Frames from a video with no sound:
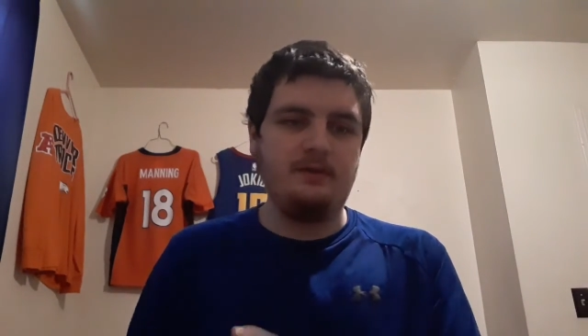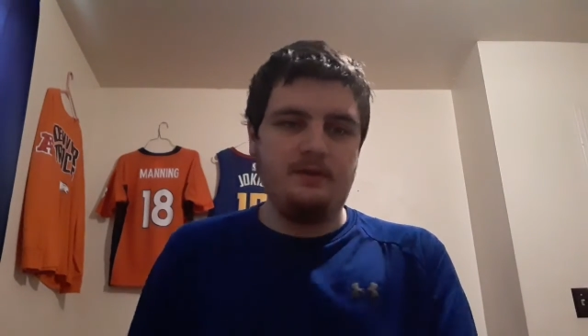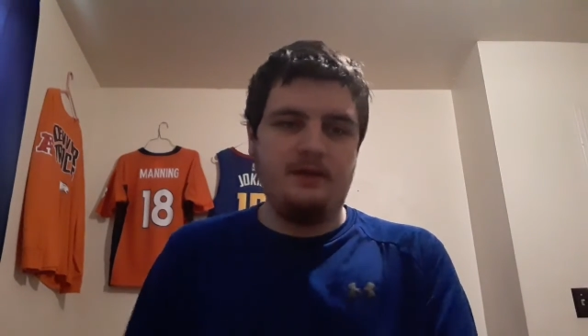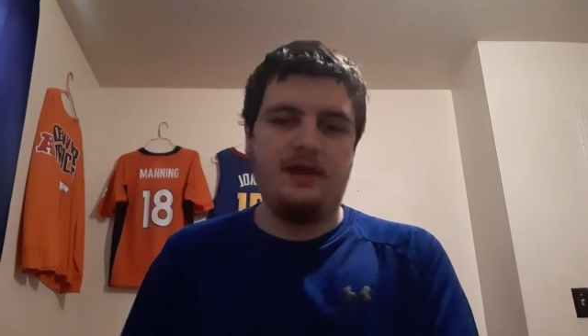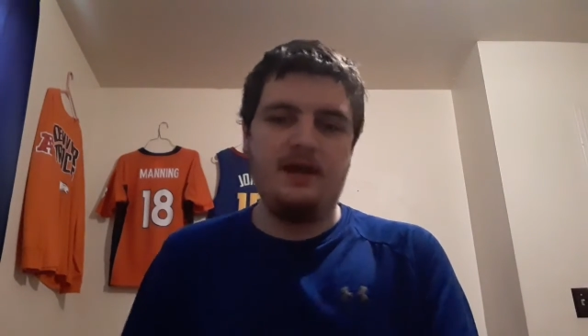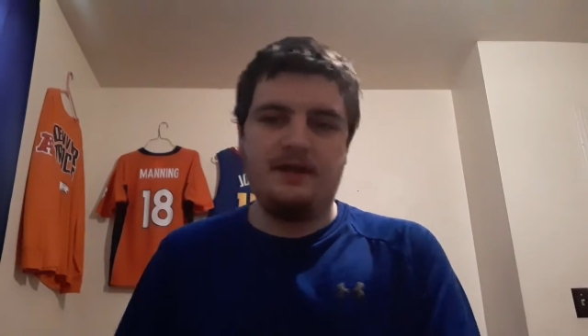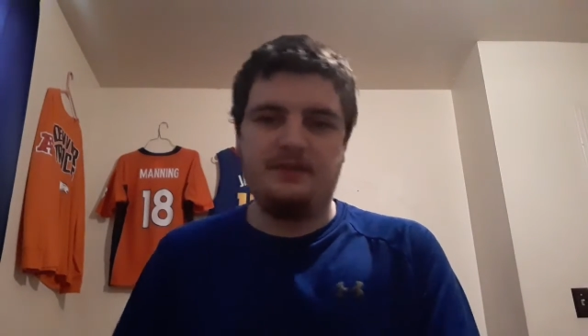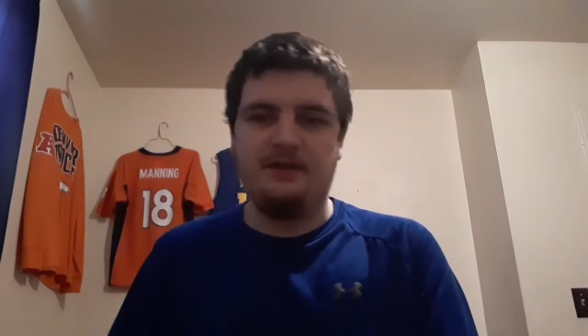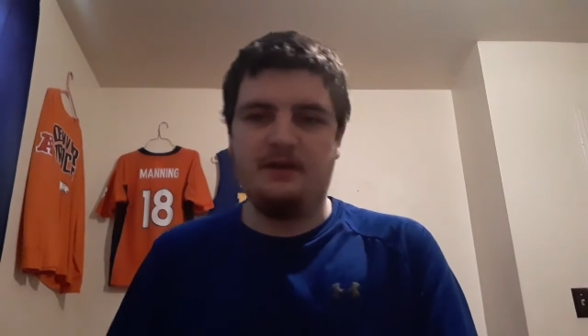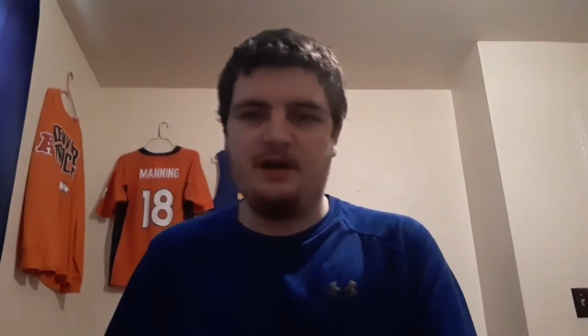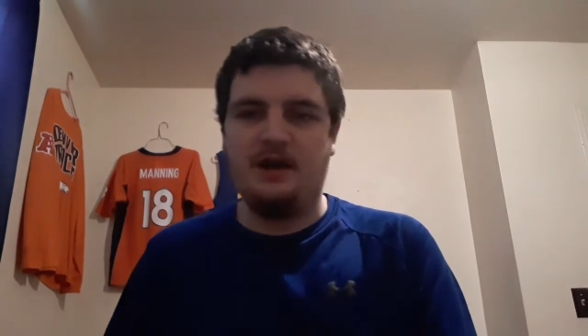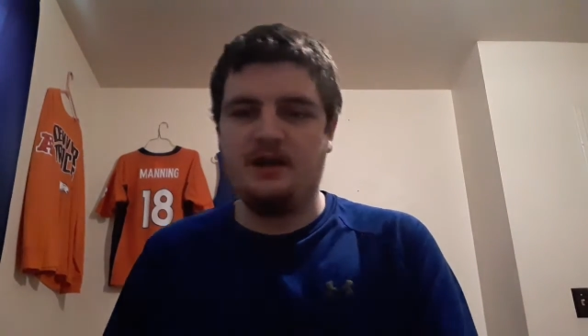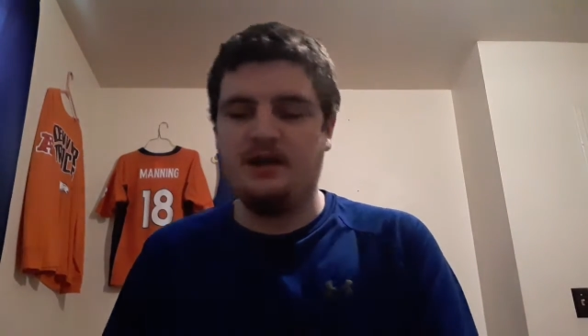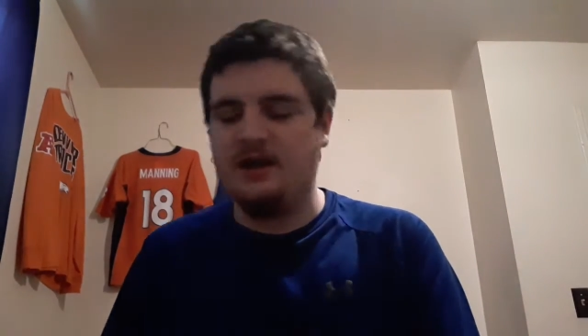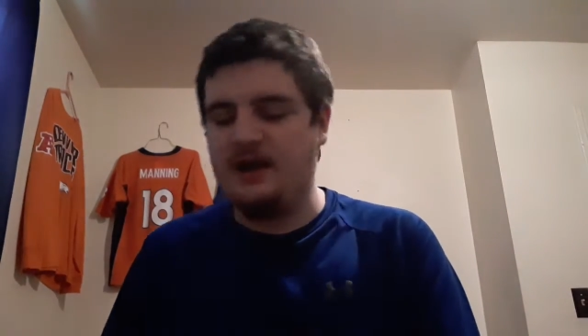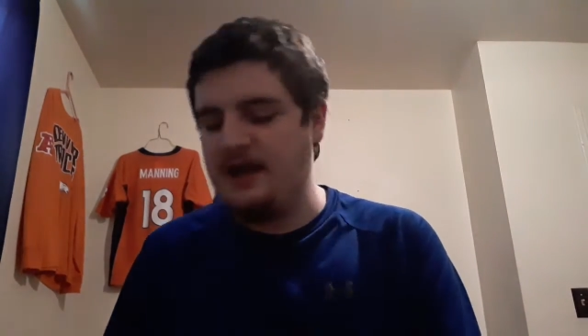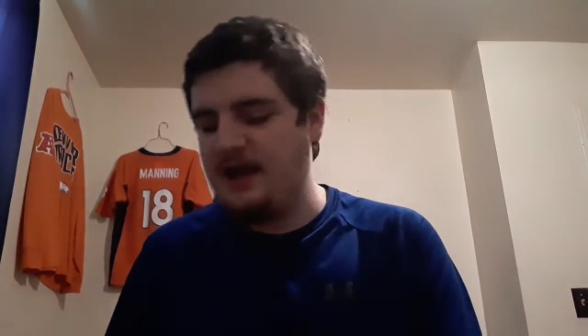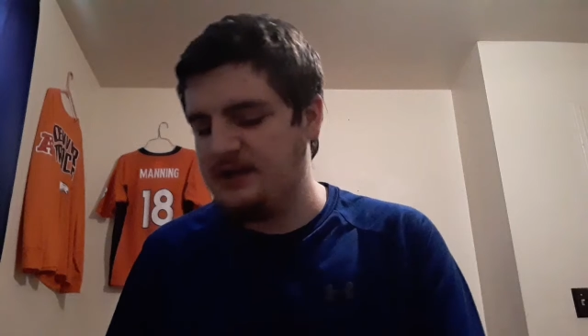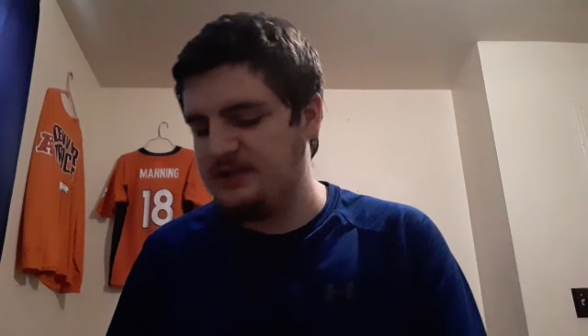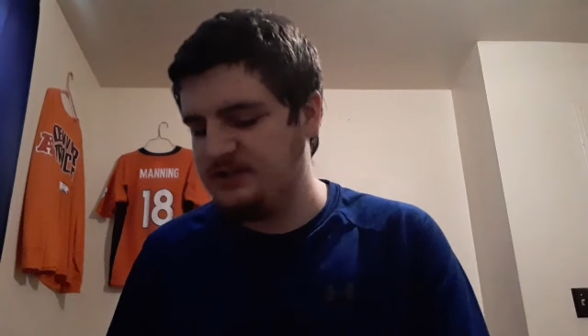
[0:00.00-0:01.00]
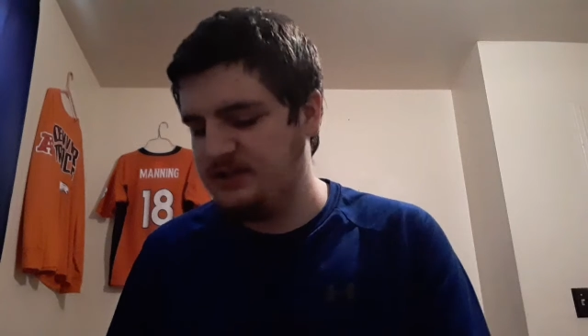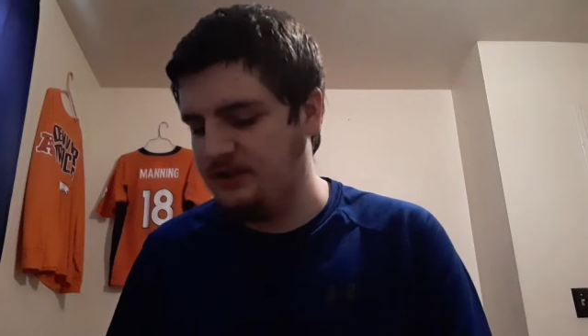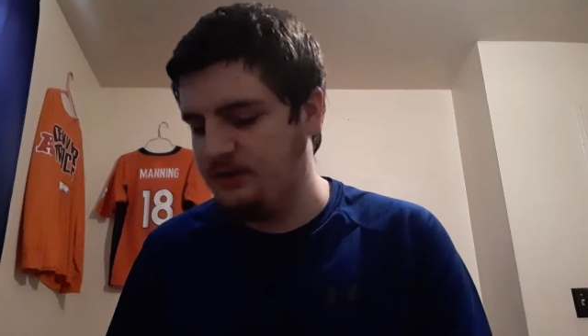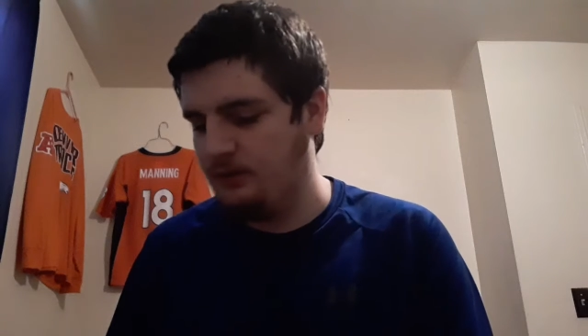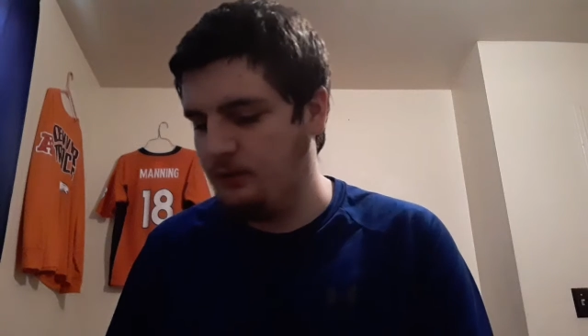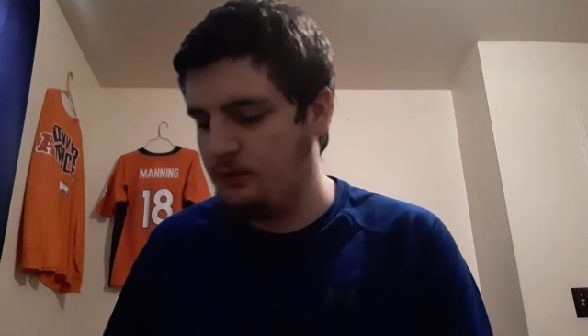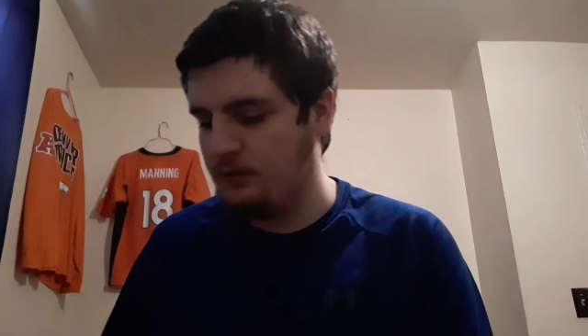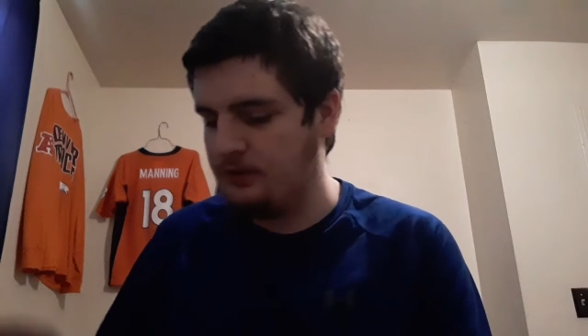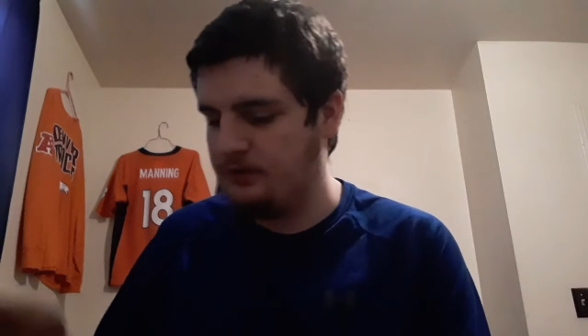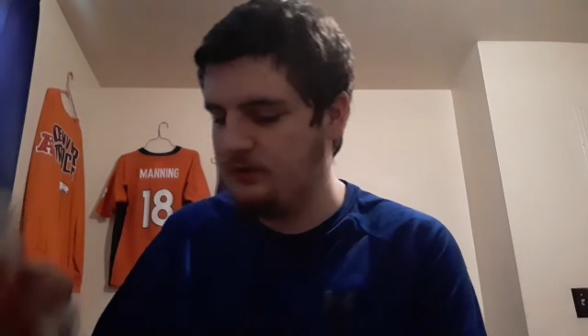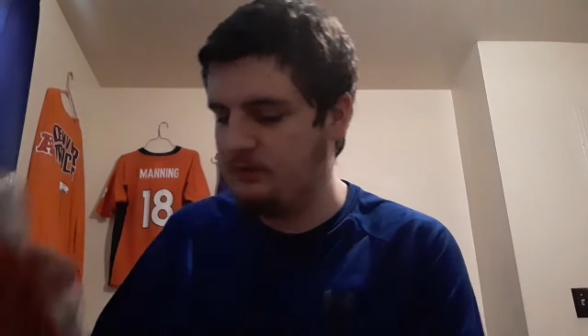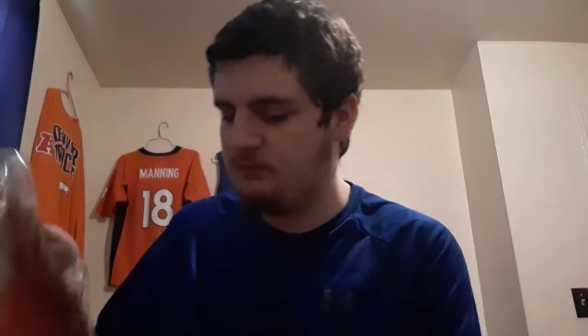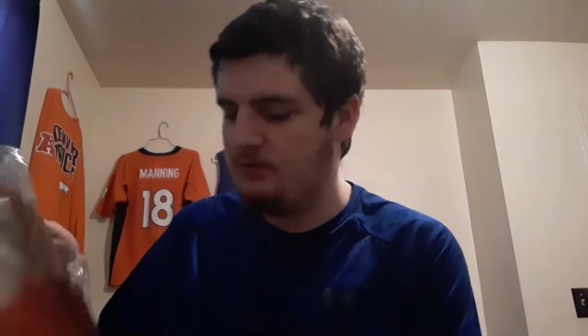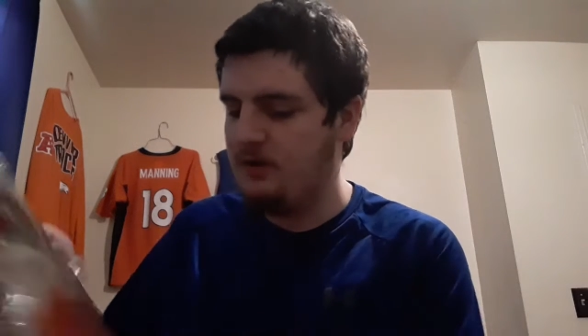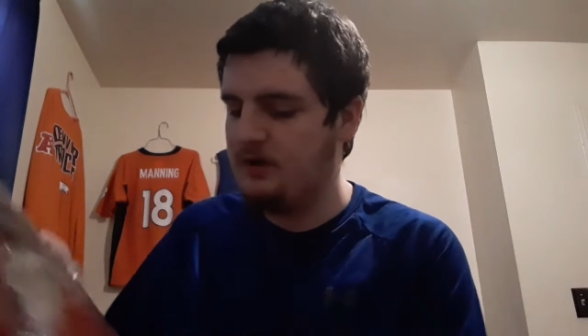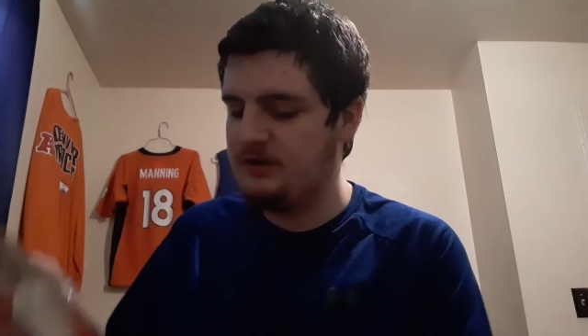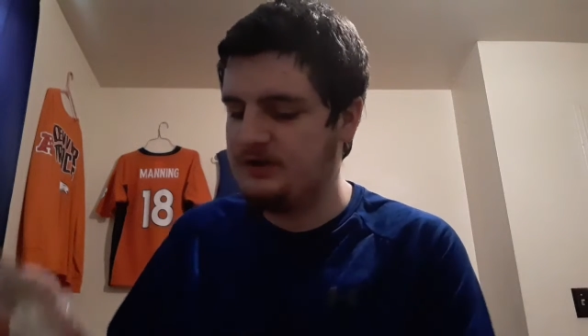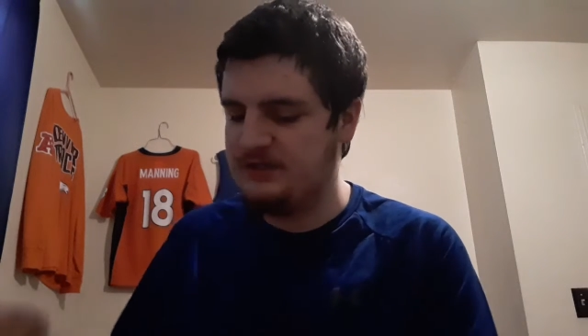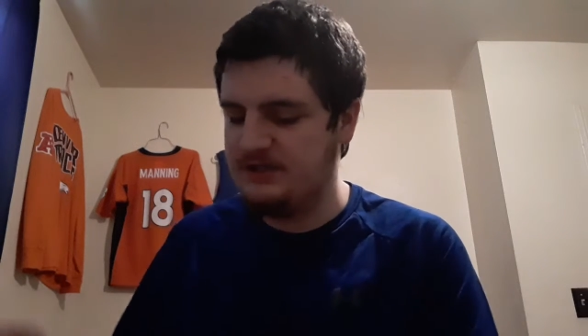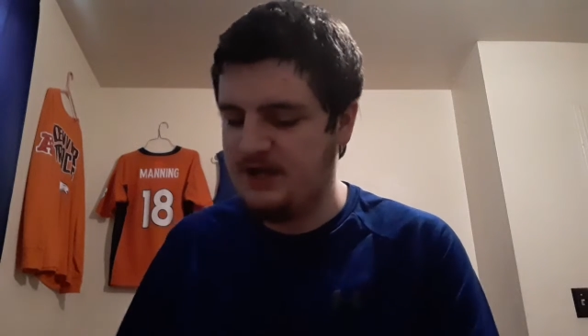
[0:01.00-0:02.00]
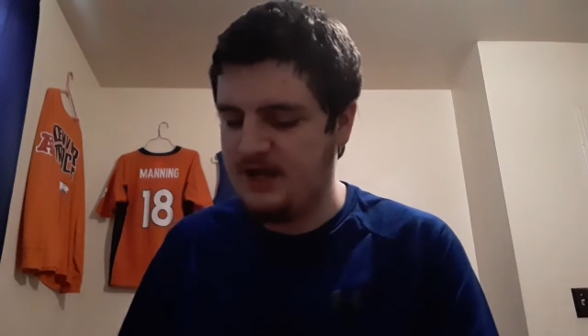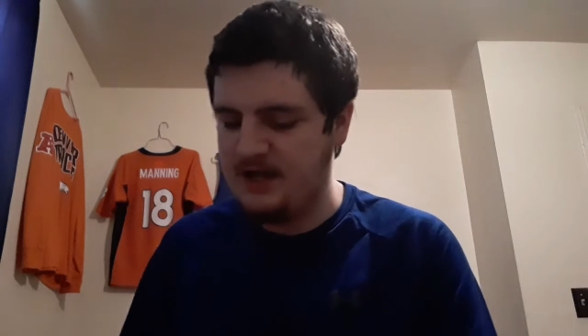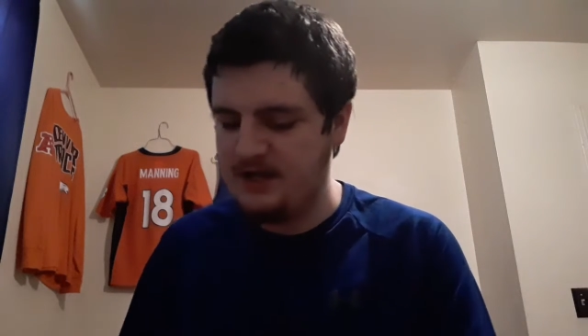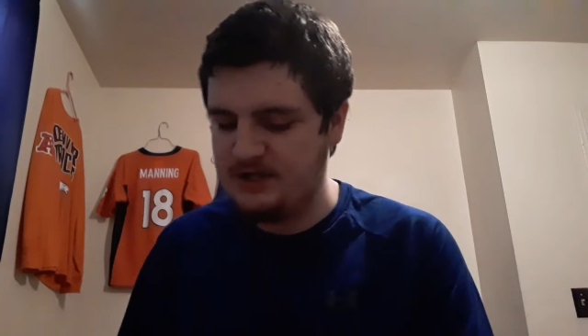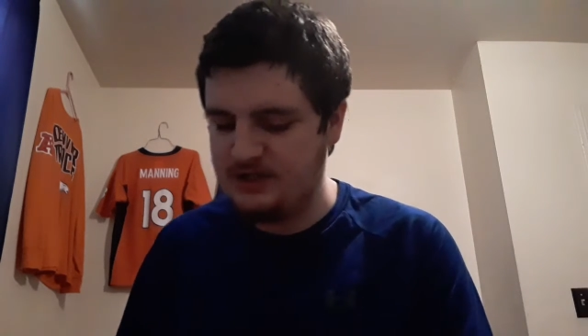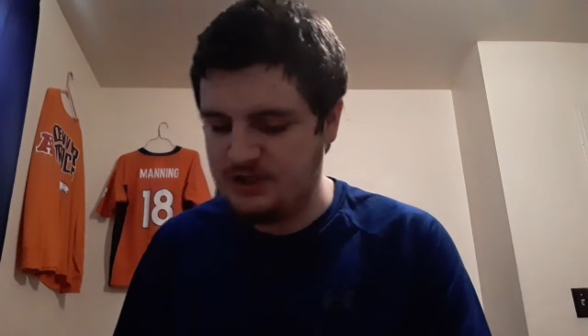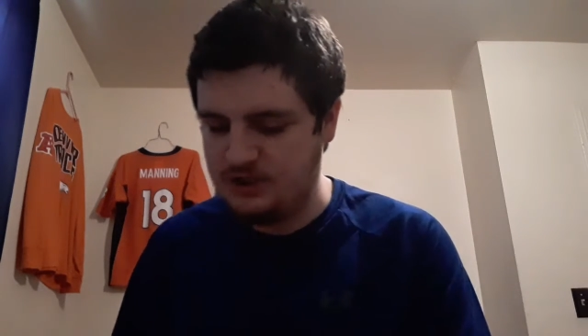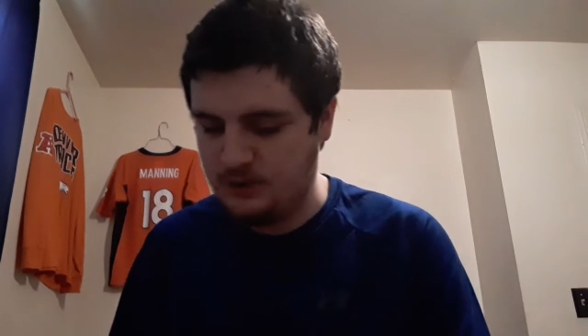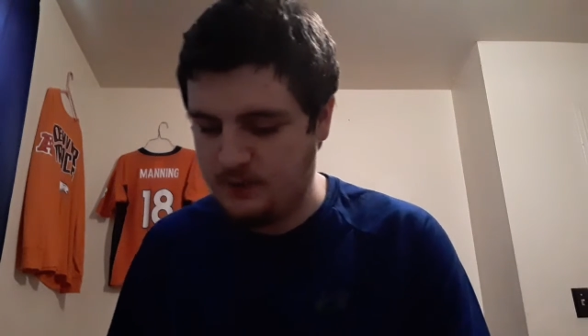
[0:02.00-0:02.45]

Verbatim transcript: I got the I actually ordered the wrong size,